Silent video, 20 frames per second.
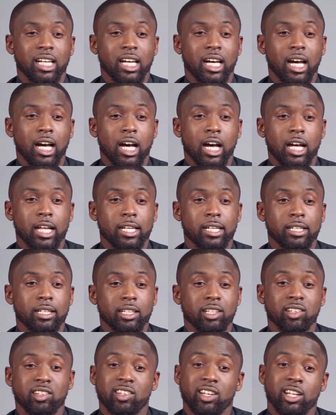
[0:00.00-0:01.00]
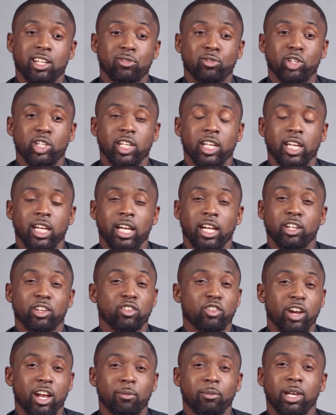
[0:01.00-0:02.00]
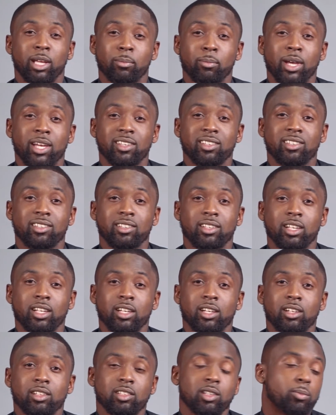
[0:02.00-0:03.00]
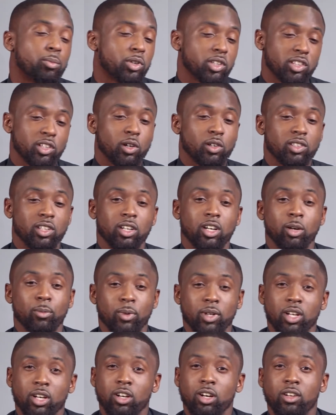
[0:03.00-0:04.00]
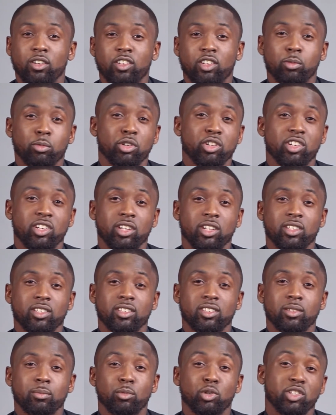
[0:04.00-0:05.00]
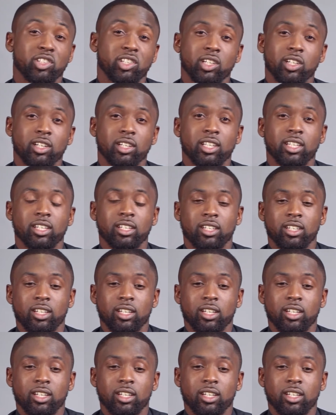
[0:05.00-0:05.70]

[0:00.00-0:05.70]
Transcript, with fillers: And each and every year I try my best to put out a couple of contributions musically